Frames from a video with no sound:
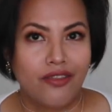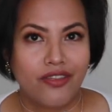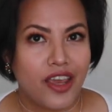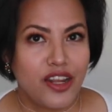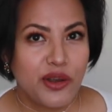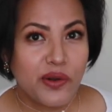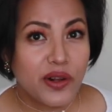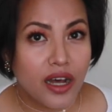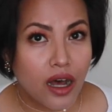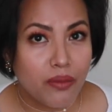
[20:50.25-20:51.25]
they
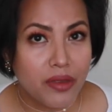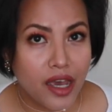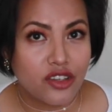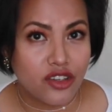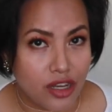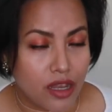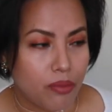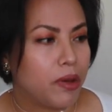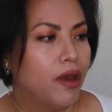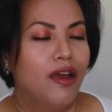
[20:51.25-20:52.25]
don't come that cheap.
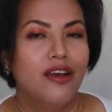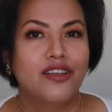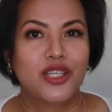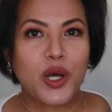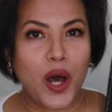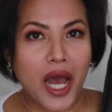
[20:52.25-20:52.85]
So